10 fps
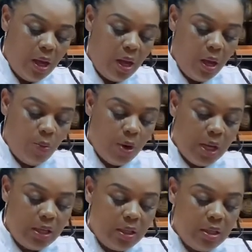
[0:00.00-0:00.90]
And we're
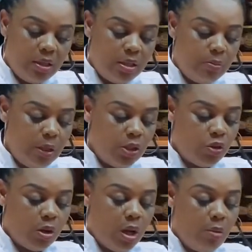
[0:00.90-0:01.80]
going to let this
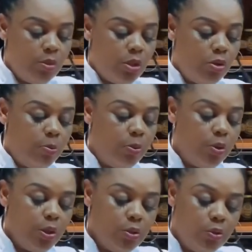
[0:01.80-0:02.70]
mixture come to a
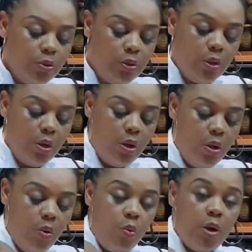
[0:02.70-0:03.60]
boil.
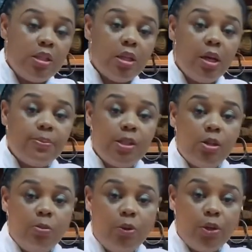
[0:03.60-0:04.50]
Once it comes to a
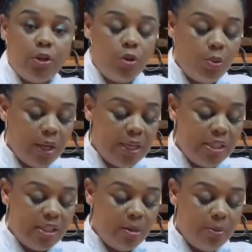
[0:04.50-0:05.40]
boil, we're going to
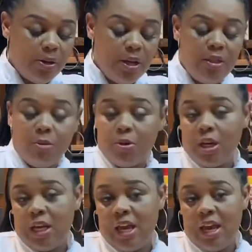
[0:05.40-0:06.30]
simmer, and then we're
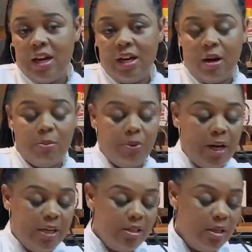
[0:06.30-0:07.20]
going to add in our
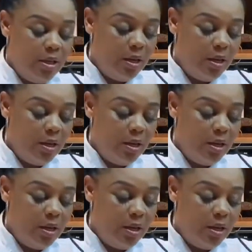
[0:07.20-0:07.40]
brandy.